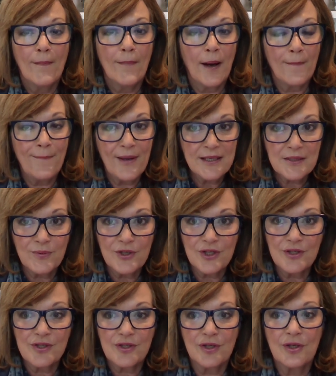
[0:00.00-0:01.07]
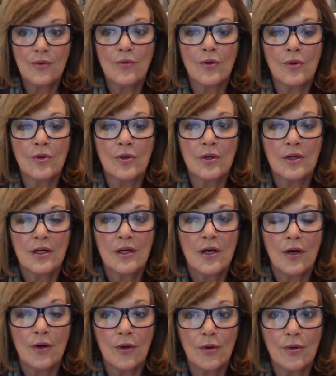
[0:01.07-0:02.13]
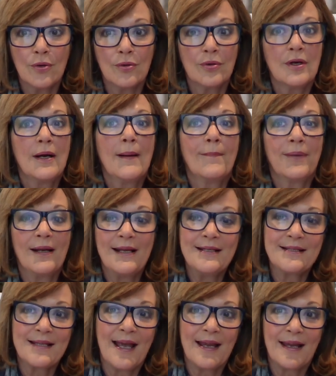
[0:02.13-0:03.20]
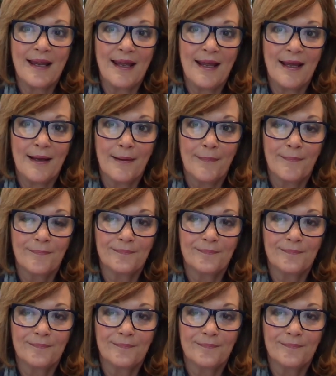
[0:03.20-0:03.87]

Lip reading: My best wishes to you all. Please take care.